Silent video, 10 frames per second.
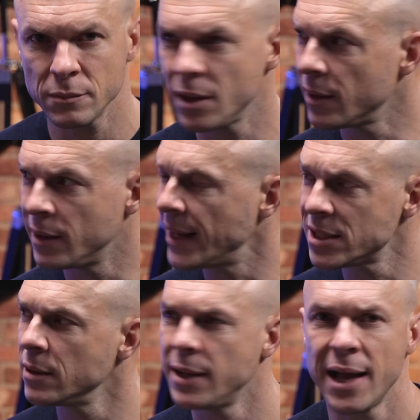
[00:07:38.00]

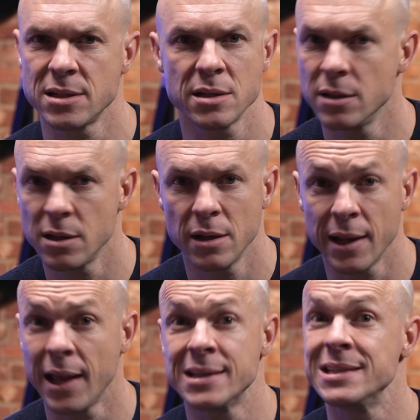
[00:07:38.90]
That's, that's,
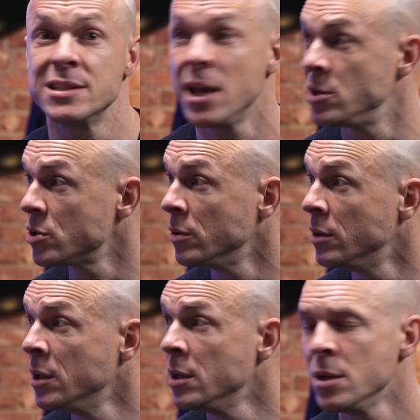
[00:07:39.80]
it's essential.
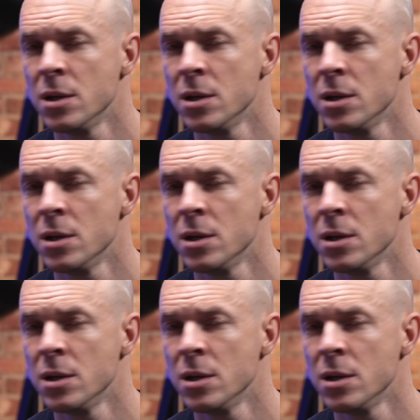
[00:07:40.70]
Mm.